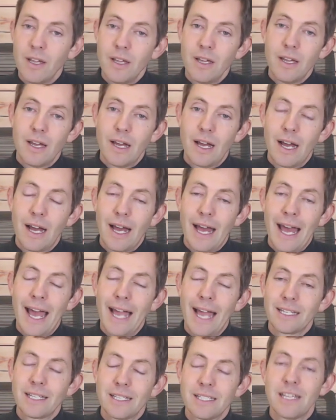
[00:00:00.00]

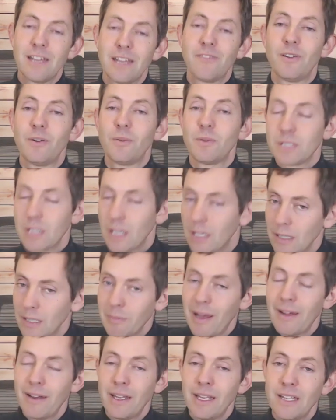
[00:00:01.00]
act as if it was all
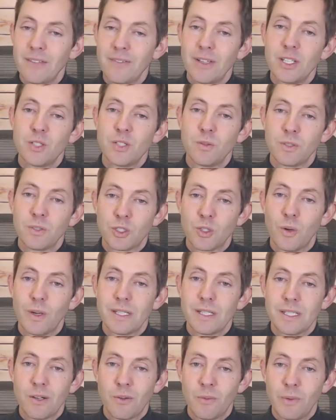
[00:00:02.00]
about individual
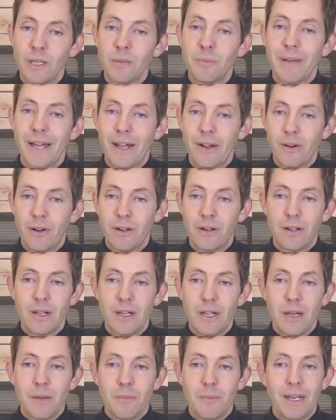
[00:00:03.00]
choice and willpower.
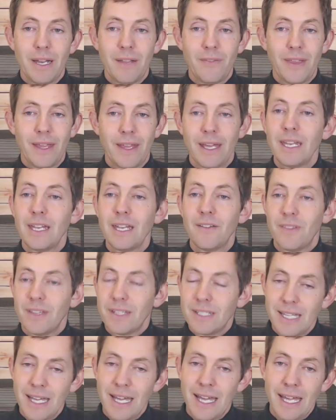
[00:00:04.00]
But at the end of the
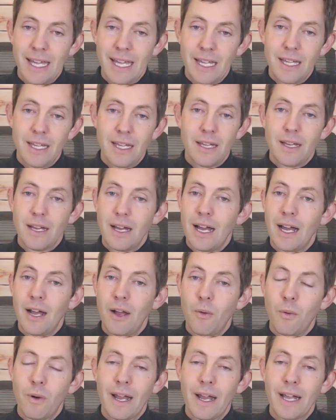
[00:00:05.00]
day,
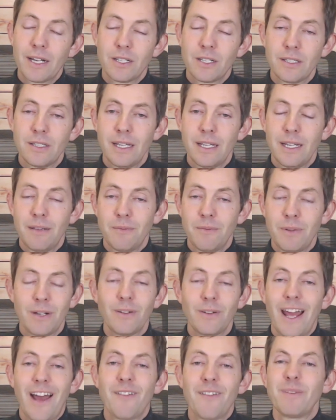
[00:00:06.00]
we
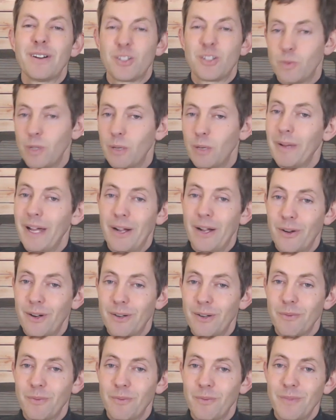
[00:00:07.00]
don't have much willpower.
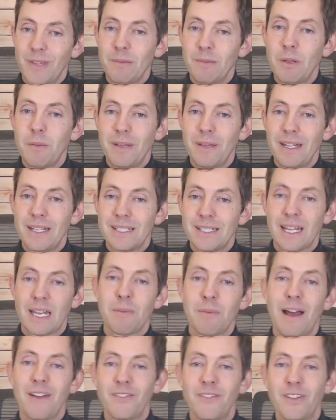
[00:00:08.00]
Human beings get
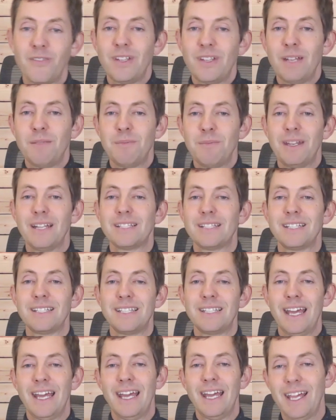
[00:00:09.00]
about 15 minutes a
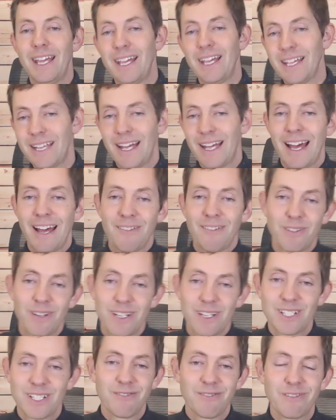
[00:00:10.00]
day average of